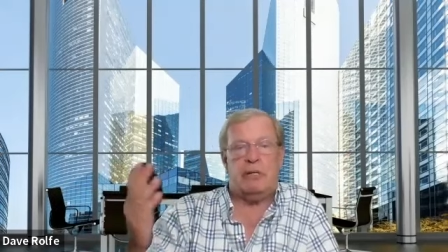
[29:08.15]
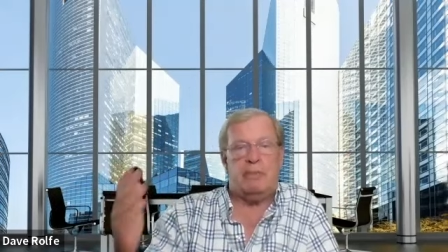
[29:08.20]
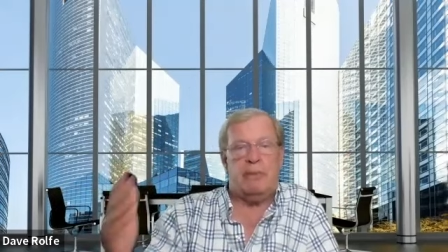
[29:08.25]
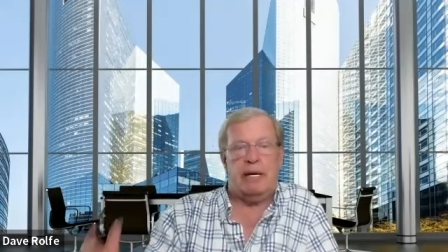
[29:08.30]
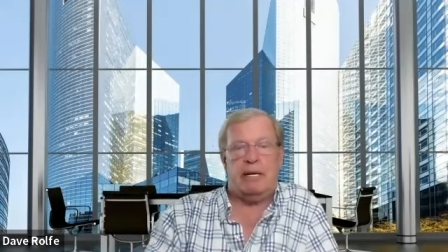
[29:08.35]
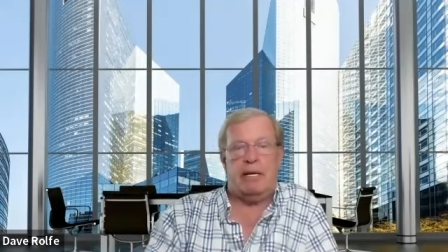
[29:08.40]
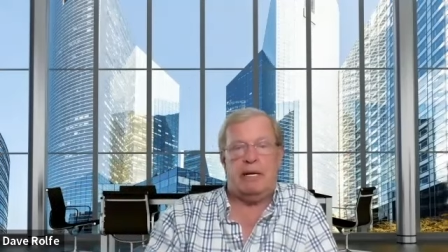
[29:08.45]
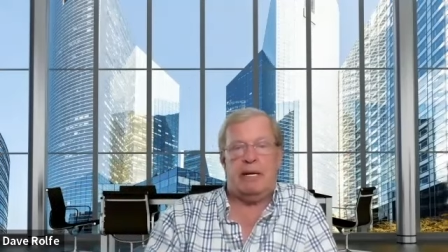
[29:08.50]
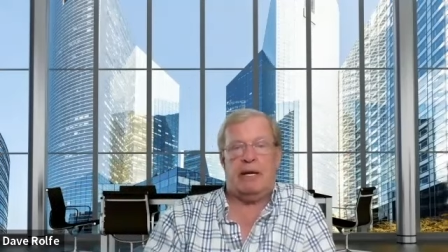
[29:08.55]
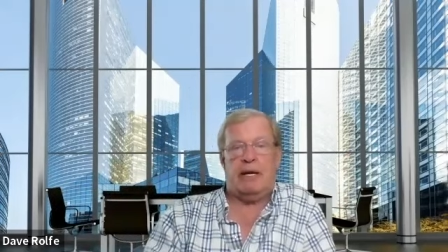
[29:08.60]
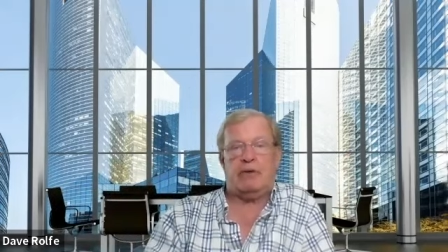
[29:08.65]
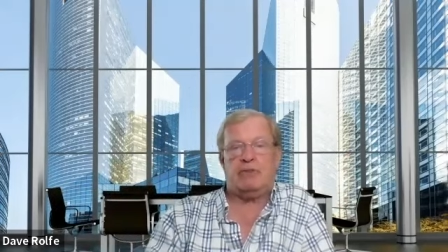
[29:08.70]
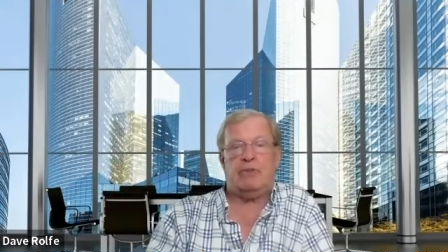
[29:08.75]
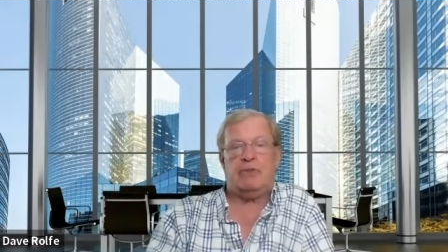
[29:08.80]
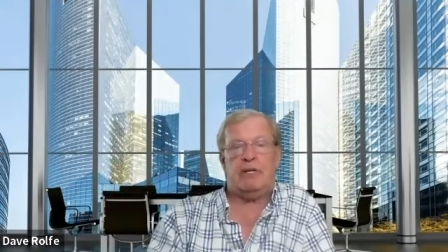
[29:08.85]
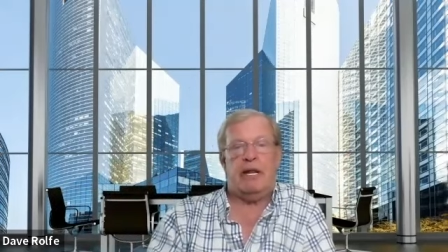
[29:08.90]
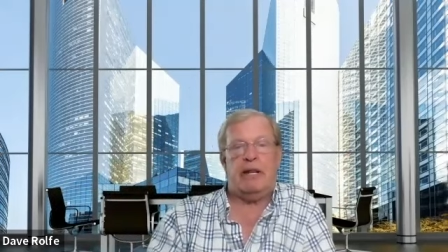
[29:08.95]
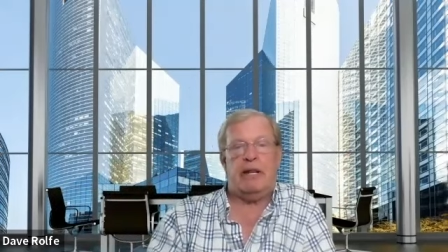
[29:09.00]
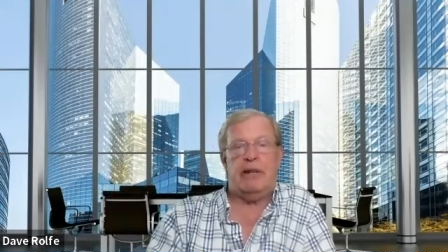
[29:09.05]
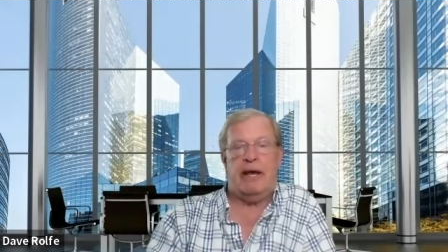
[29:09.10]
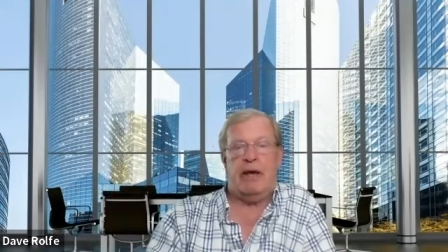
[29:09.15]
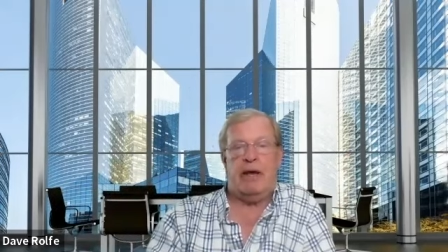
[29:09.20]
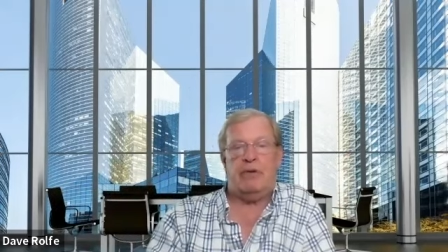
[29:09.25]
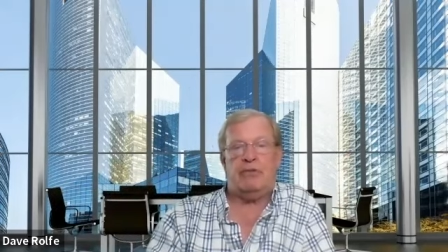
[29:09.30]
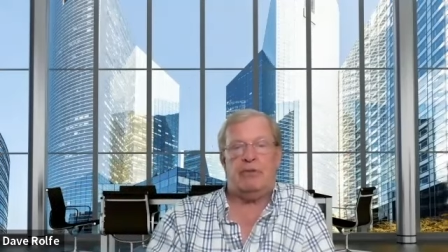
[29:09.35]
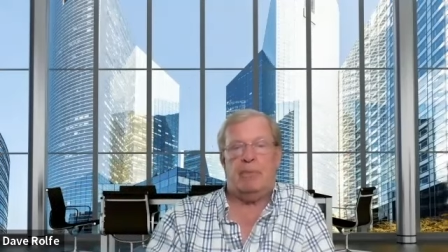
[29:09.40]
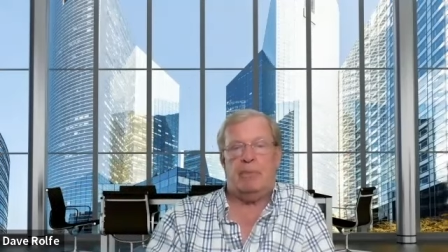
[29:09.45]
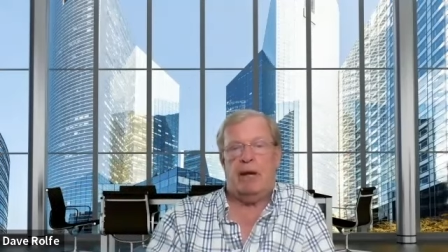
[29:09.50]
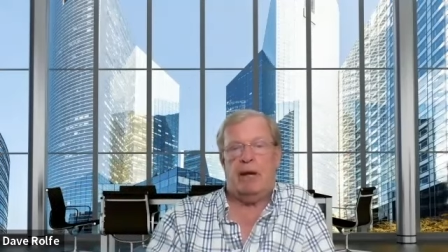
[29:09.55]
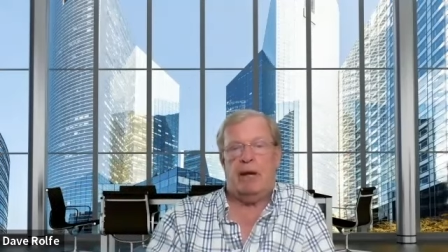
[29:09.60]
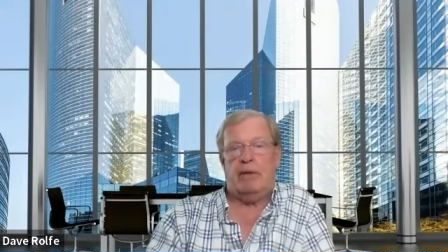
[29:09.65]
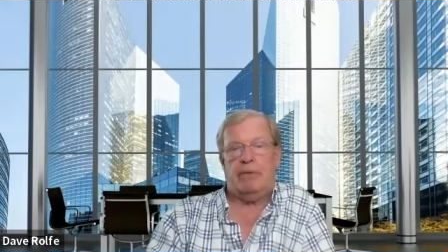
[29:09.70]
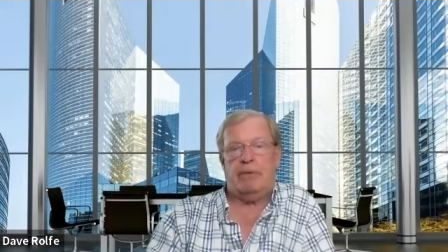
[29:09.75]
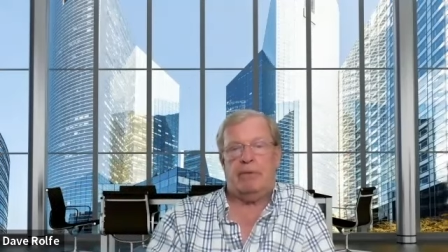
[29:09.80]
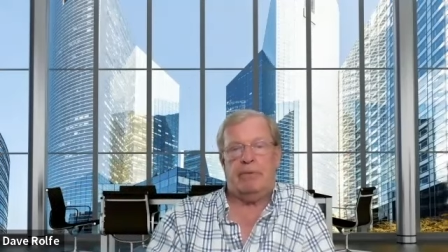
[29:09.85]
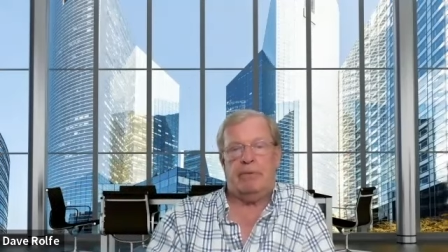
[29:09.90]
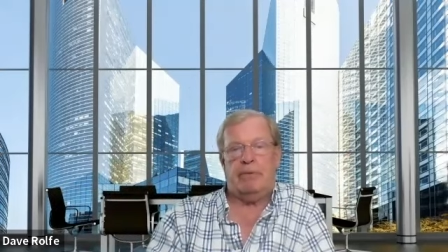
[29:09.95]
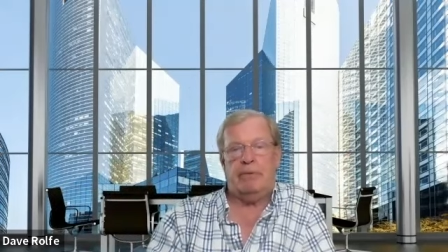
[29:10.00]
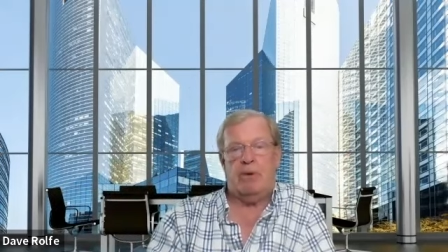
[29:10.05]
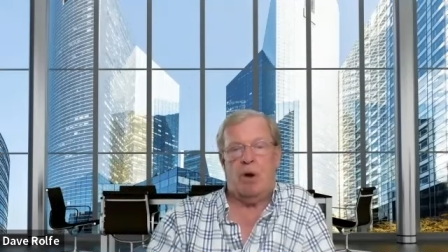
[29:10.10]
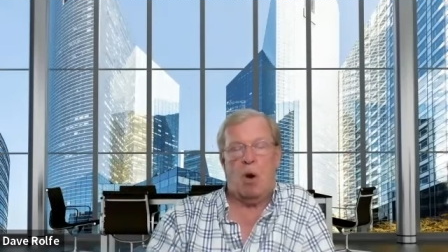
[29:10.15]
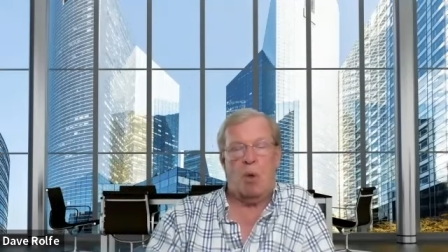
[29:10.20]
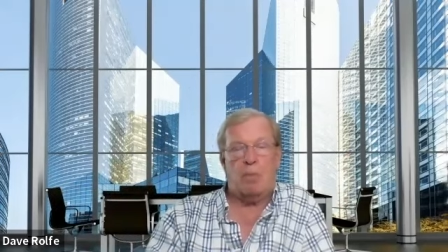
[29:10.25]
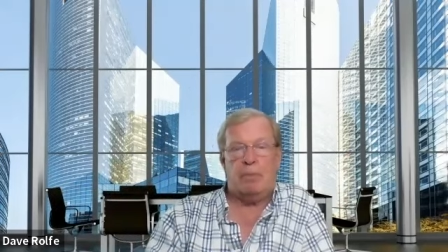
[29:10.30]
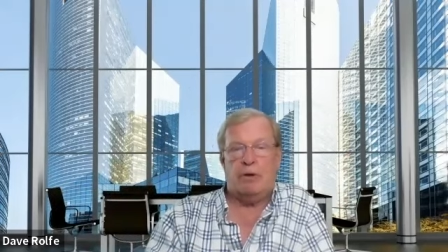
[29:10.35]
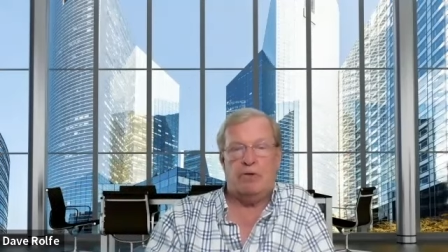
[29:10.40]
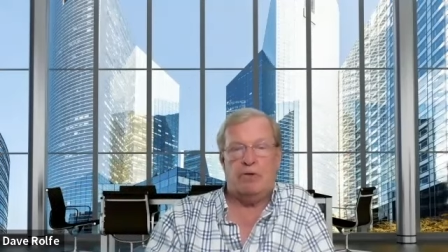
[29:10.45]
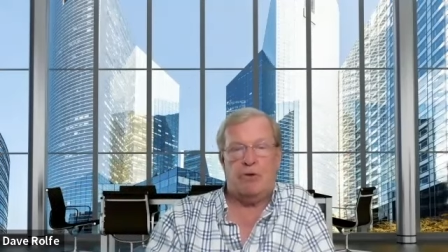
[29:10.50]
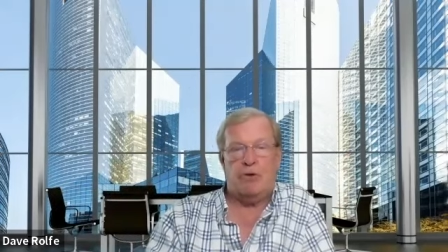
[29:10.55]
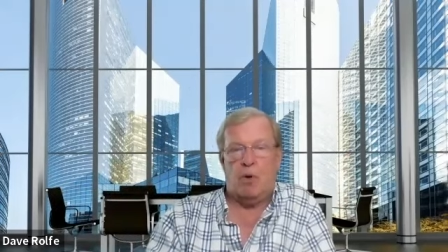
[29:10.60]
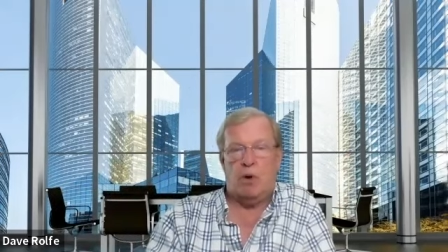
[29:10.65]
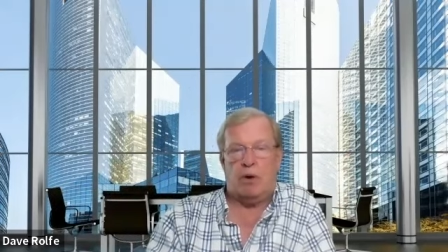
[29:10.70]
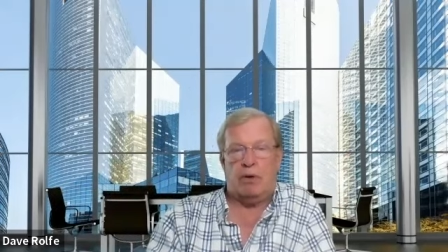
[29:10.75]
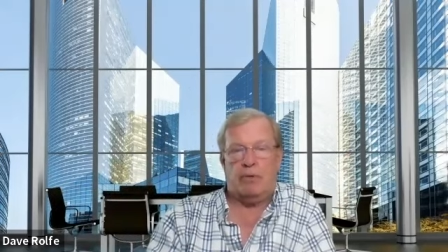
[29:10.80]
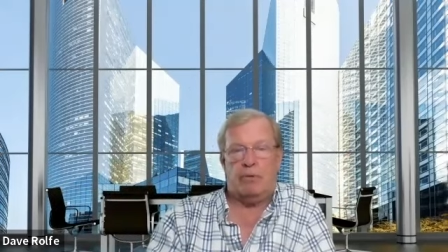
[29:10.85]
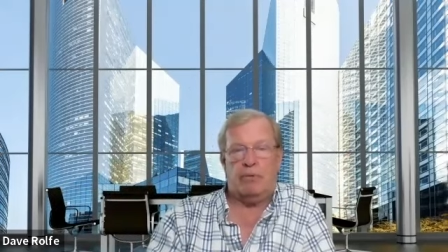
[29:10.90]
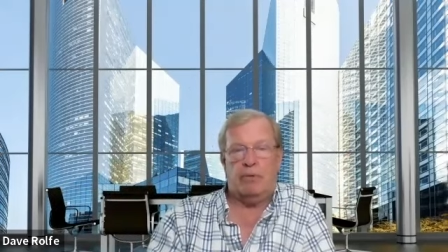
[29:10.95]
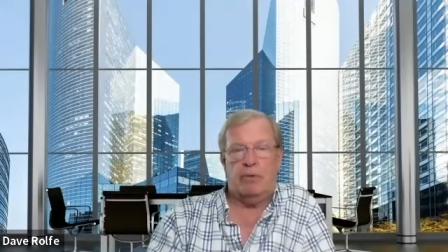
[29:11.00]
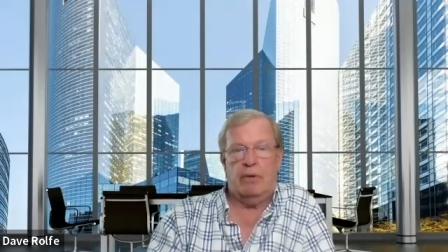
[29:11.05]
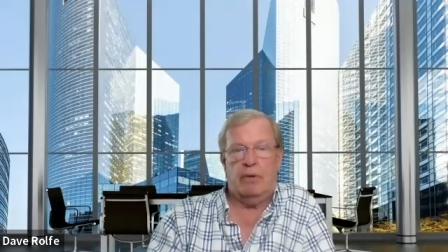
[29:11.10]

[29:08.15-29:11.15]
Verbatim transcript: in making an extra ten thousand a month? Open doors